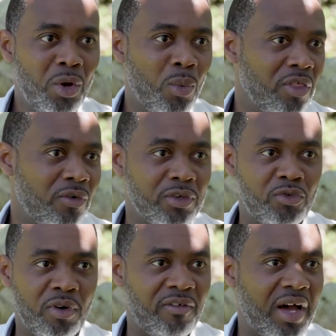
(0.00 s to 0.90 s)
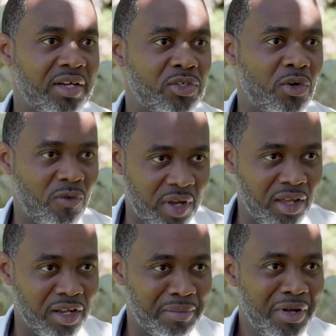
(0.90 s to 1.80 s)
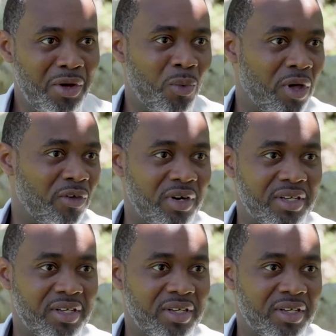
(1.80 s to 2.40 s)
whether it's revised curriculum, whether